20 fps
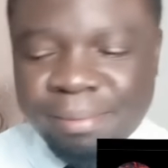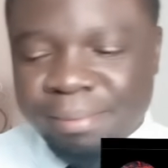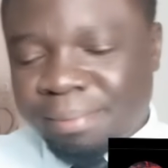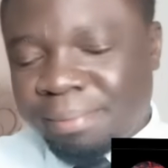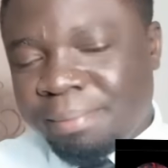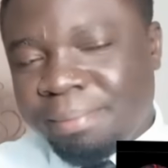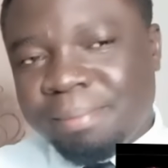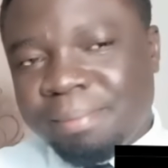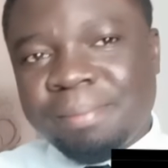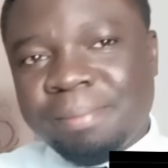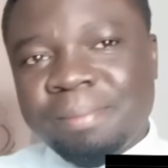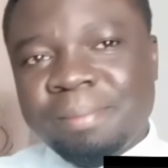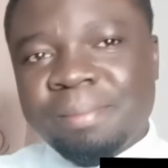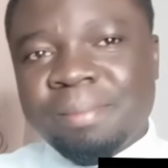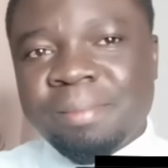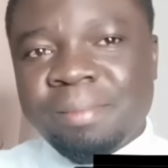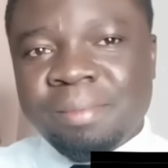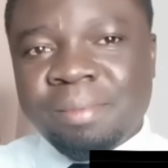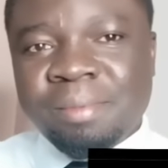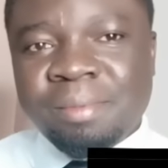
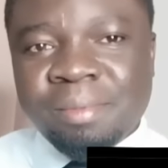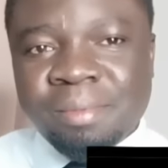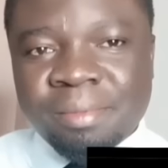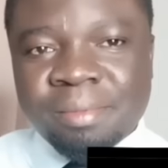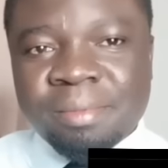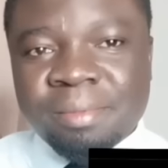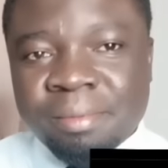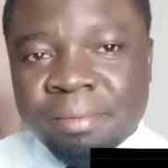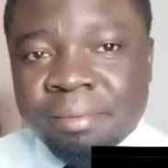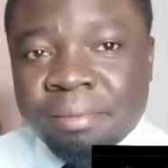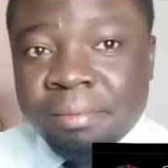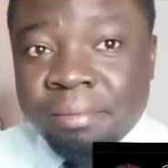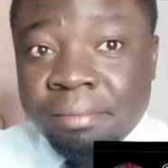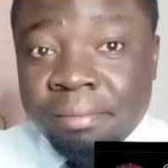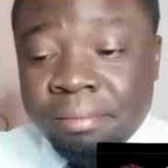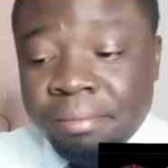Nobody speaks.